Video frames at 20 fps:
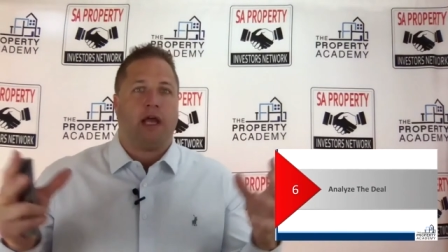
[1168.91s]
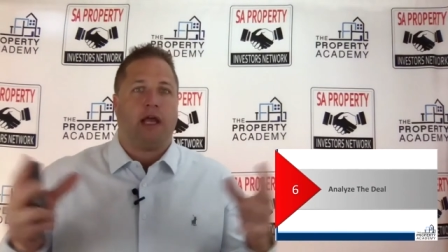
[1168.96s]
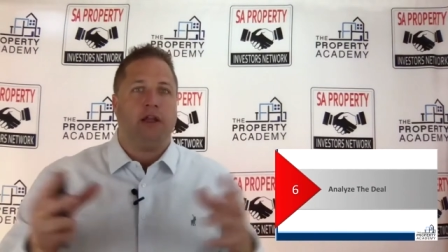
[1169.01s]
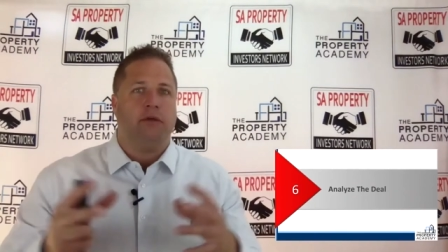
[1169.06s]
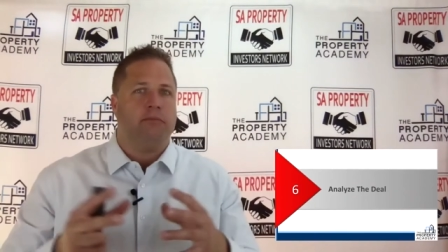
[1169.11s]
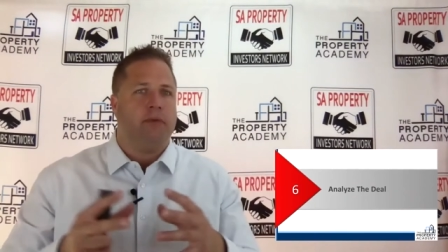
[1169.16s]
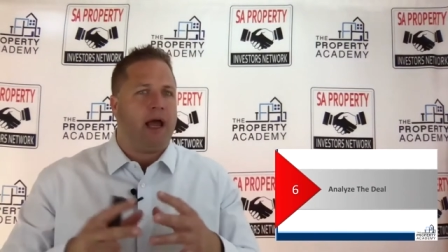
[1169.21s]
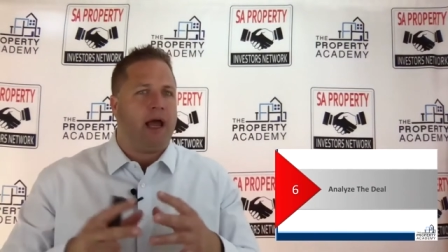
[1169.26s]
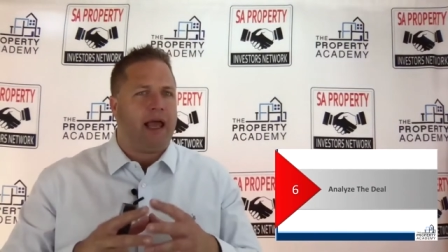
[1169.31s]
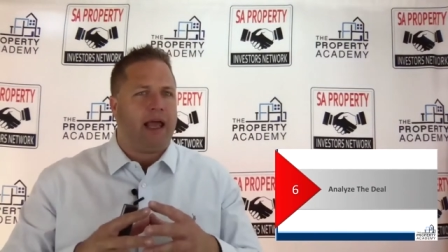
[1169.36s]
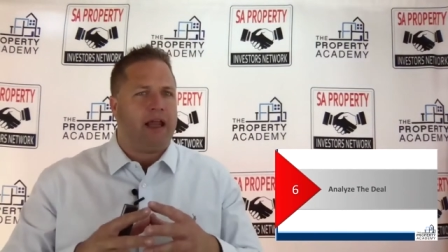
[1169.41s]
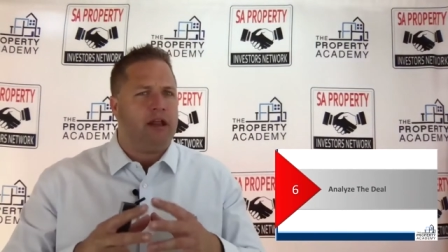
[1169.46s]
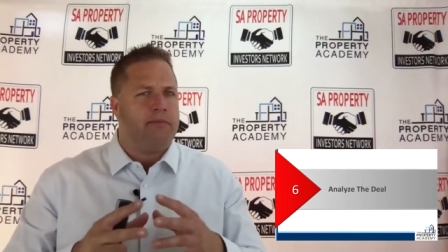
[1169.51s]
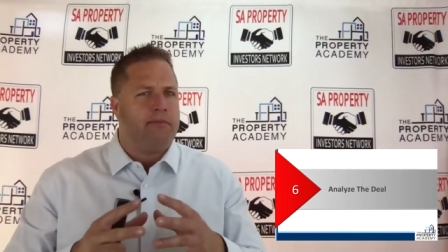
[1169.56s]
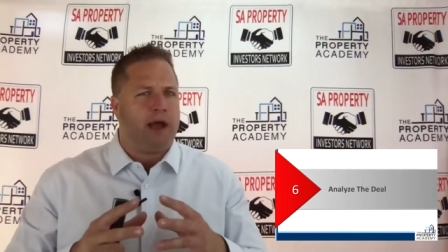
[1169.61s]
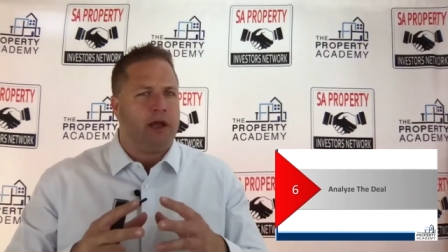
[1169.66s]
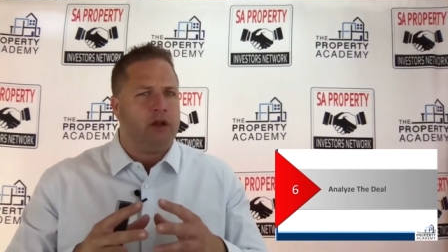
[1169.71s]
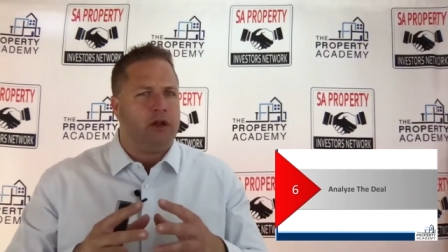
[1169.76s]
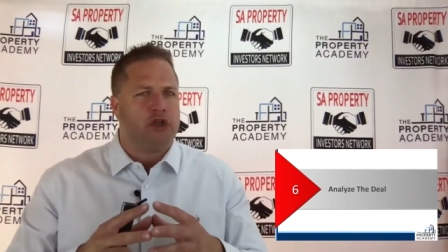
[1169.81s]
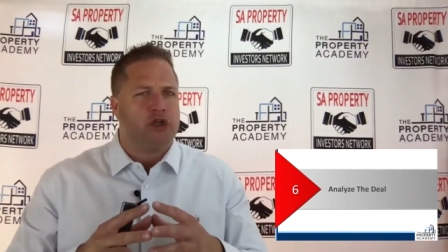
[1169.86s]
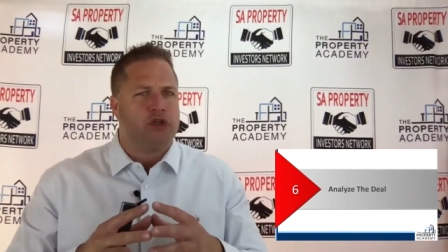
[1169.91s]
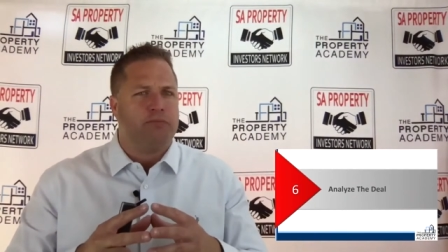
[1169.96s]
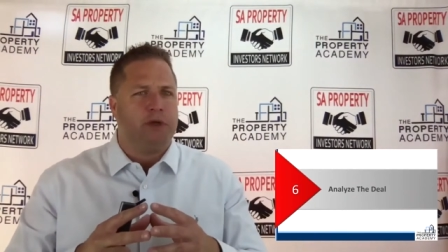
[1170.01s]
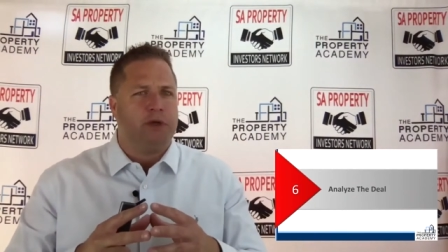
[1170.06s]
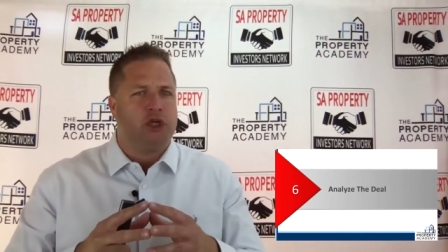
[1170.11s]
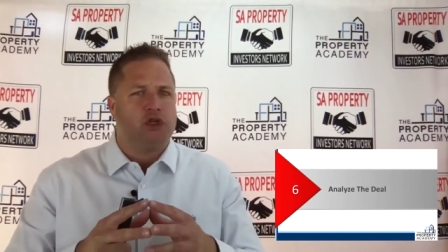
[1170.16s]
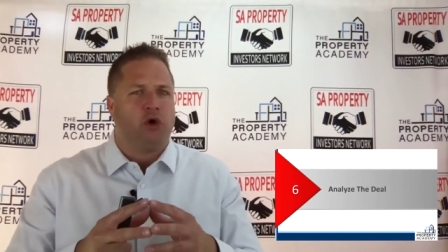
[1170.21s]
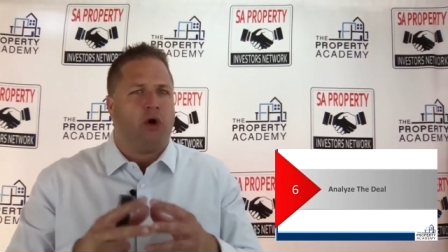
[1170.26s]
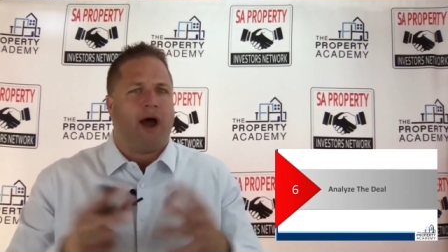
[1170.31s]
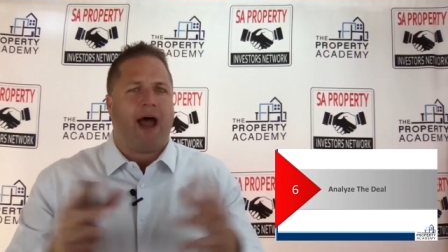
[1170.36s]
and you may and you may not be
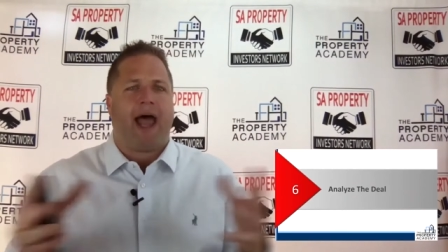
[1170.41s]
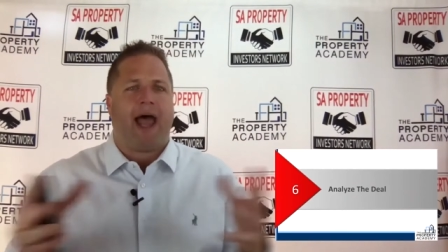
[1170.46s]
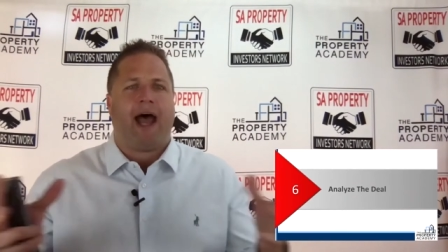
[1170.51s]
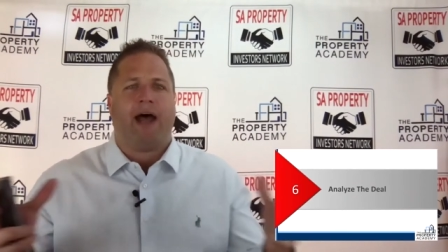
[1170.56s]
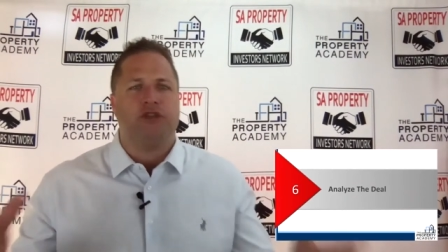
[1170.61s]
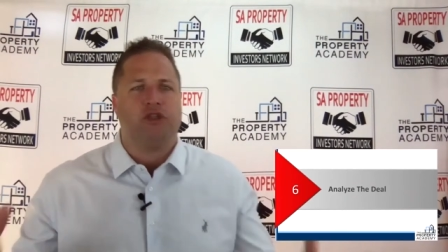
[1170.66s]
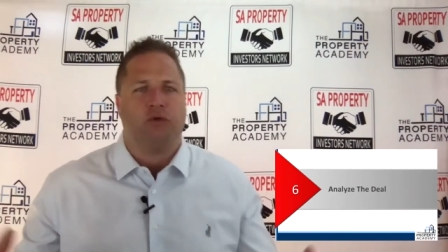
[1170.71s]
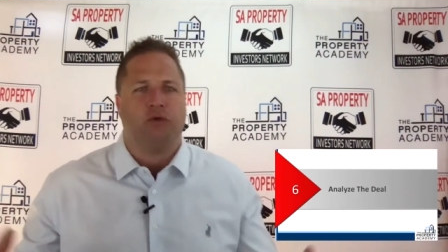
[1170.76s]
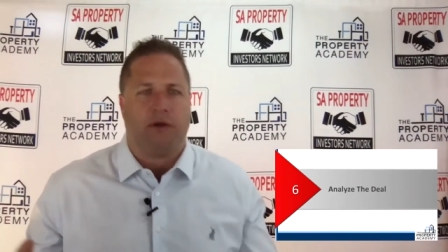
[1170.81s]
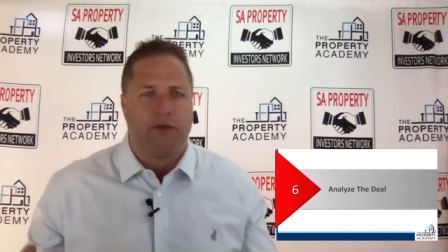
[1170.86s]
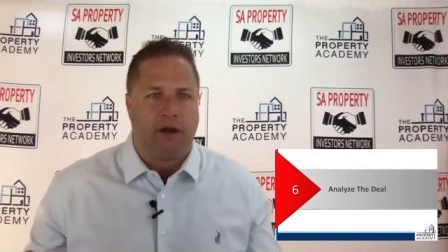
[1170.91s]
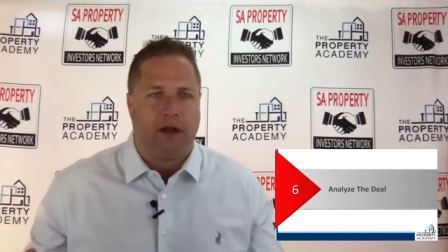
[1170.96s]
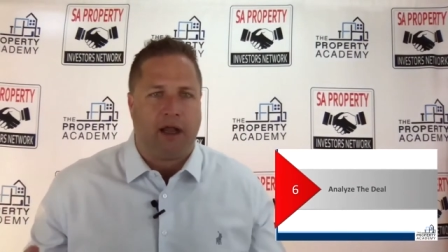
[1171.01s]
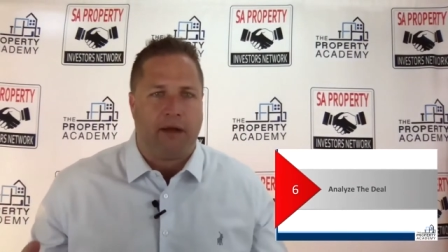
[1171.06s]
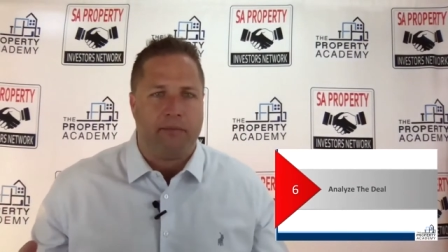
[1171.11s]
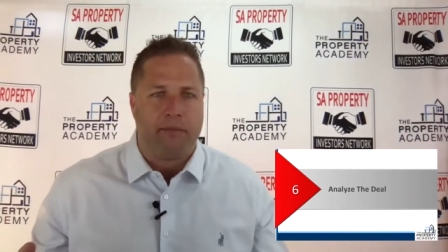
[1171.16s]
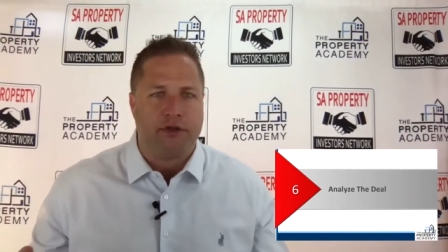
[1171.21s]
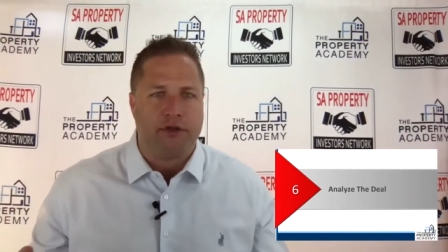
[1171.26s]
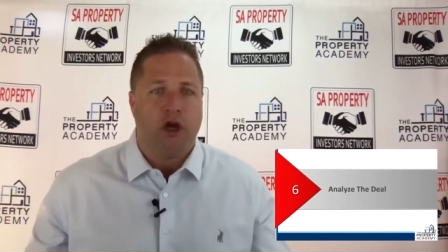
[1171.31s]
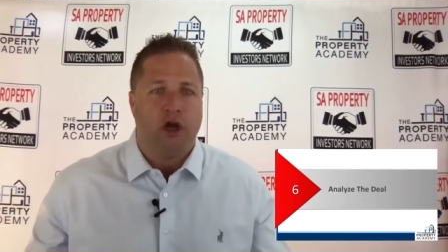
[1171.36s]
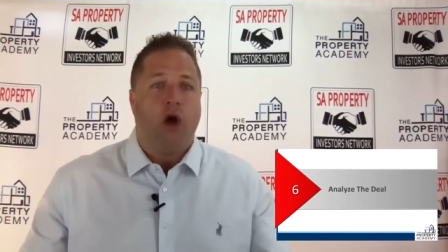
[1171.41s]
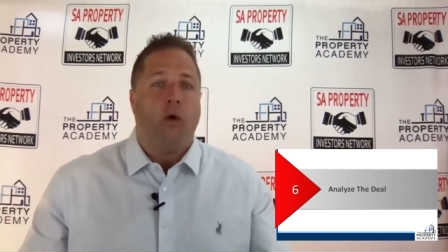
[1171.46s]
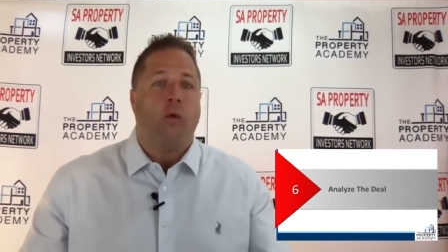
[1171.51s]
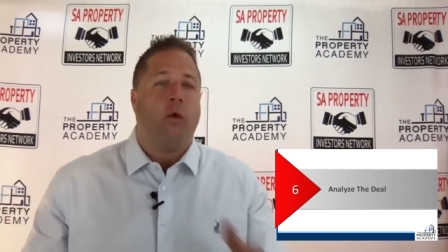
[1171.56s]
sure how to run the numbers.